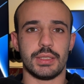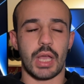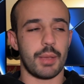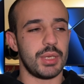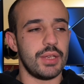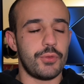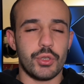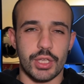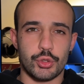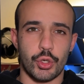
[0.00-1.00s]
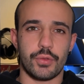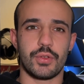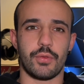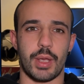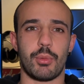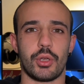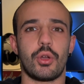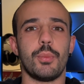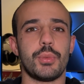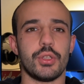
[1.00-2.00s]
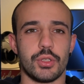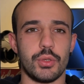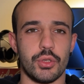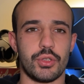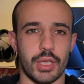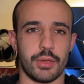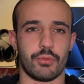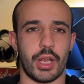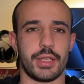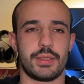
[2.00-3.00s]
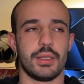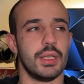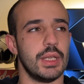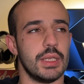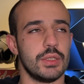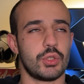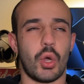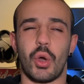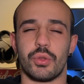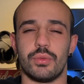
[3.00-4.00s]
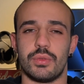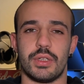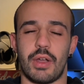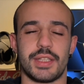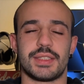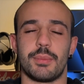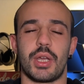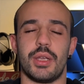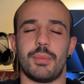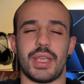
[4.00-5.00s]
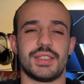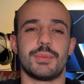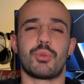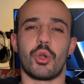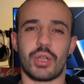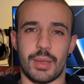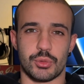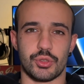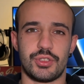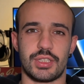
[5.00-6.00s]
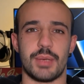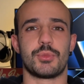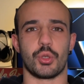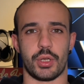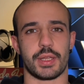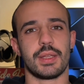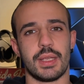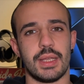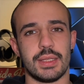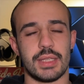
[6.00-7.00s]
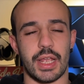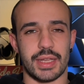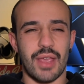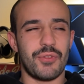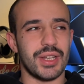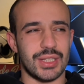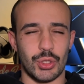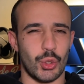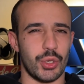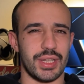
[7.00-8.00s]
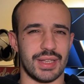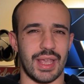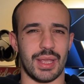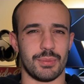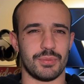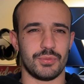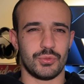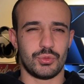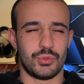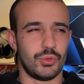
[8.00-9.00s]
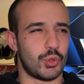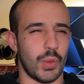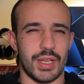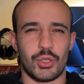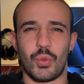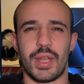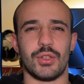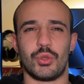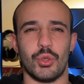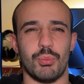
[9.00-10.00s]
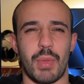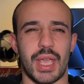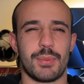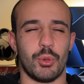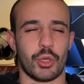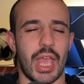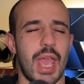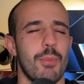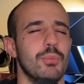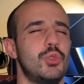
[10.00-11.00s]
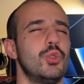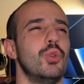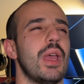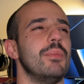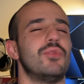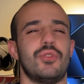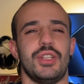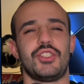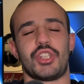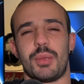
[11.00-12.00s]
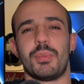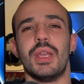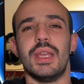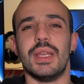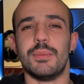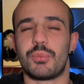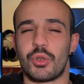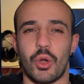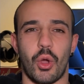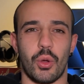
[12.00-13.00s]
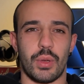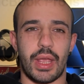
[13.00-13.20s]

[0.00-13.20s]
I mean, if you can surf the web on a computer, you can write some kind of basic programs or scripts on it. Yeah, definitely you don't need a 2022 MacBook M2, M3 chip, Pro,